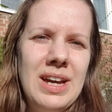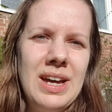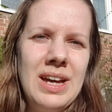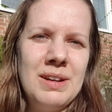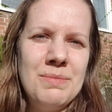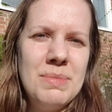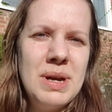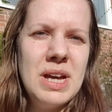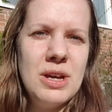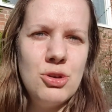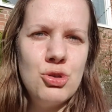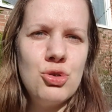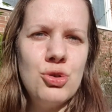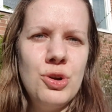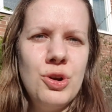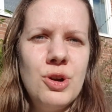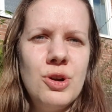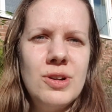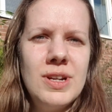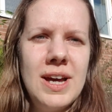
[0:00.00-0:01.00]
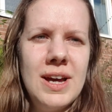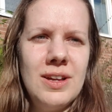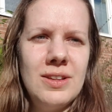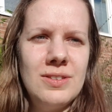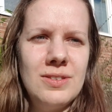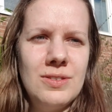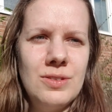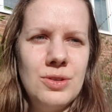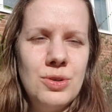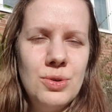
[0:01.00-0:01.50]
make sure that
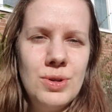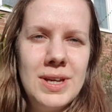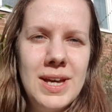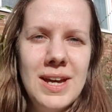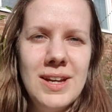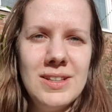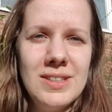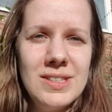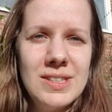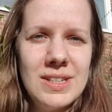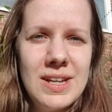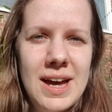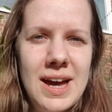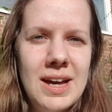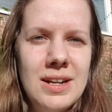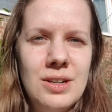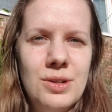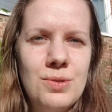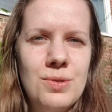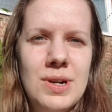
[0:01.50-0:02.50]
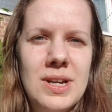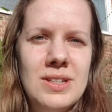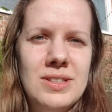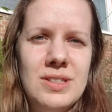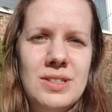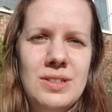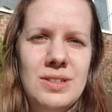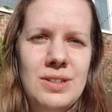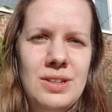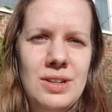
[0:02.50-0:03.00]
you get adequate